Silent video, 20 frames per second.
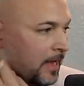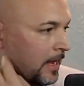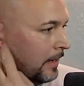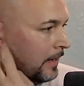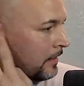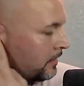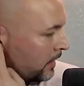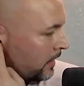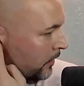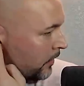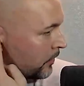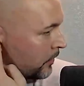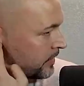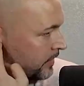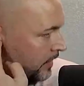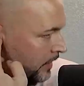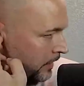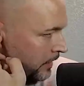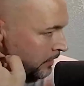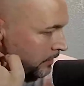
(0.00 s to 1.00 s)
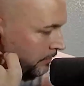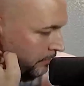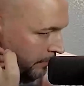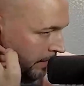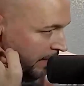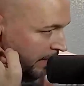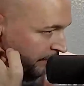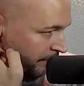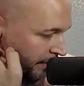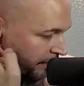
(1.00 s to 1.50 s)
man. And he was on
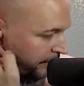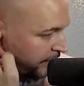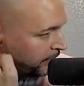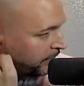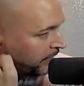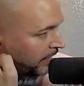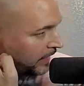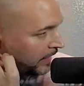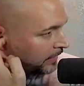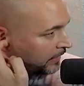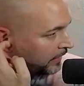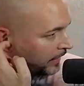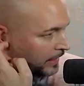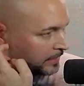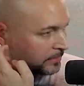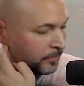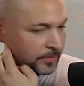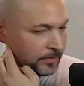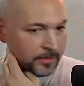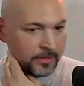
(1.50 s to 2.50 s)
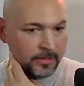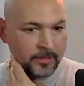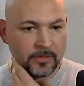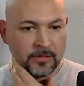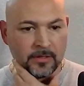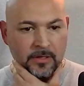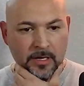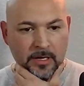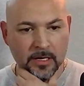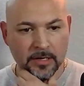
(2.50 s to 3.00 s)
my favorite podcast, which
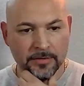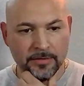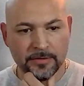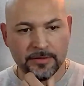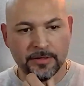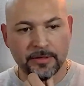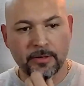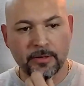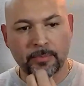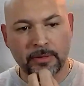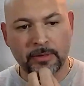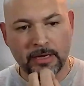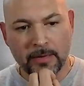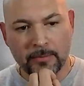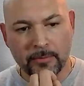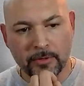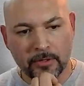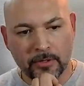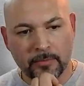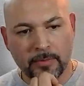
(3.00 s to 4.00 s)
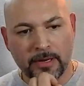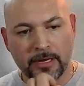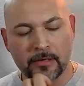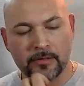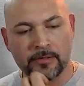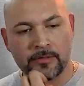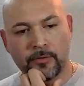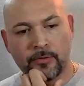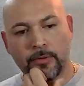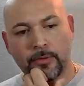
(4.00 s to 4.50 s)
is the Dealer Playbook,
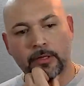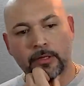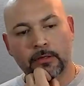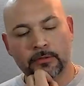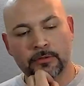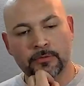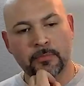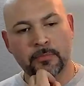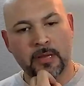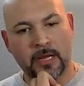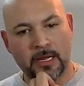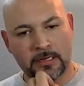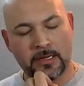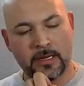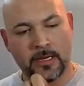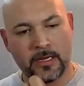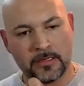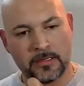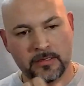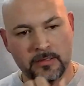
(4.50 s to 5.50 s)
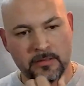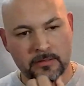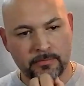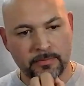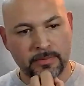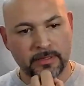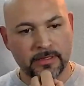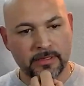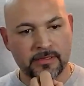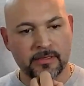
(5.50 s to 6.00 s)
Michael Cirillo's
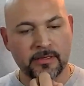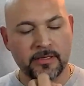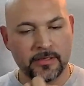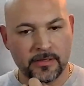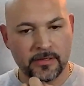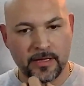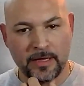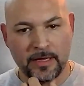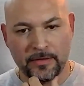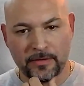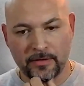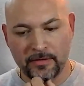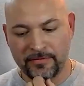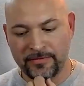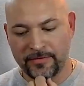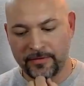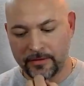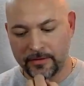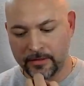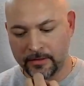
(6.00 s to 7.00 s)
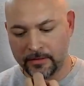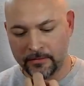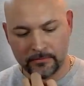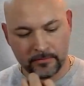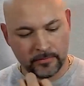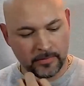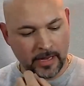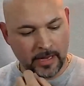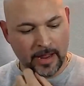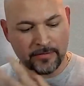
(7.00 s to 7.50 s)
podcast. Been listening to that thing
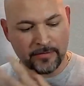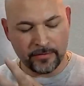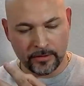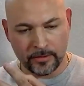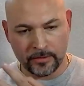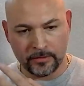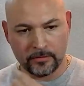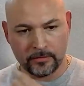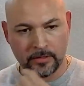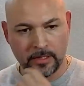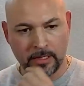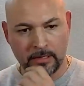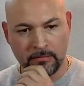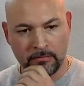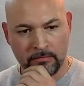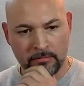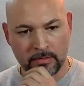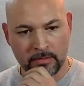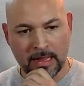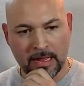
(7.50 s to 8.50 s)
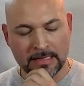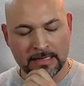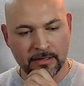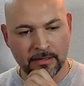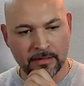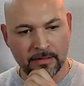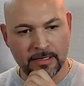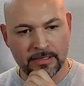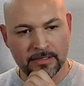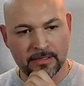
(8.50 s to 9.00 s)
forever and lots
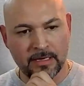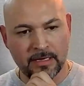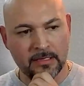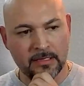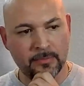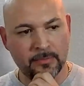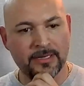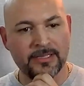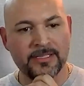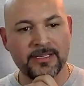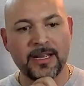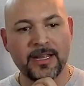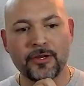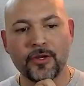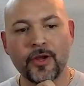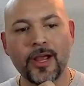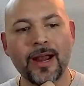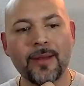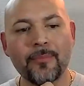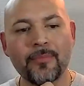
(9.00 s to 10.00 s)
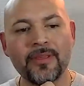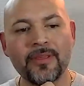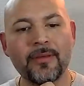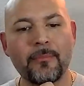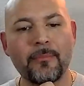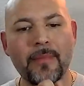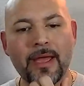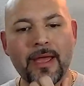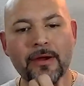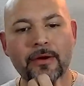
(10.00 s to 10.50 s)
of good insights. But he said, you got to be
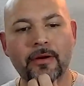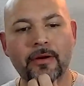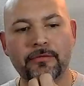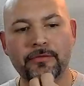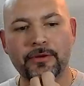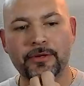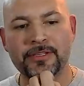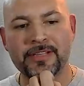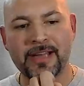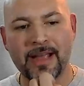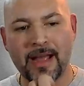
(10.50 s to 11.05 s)
the mayor of your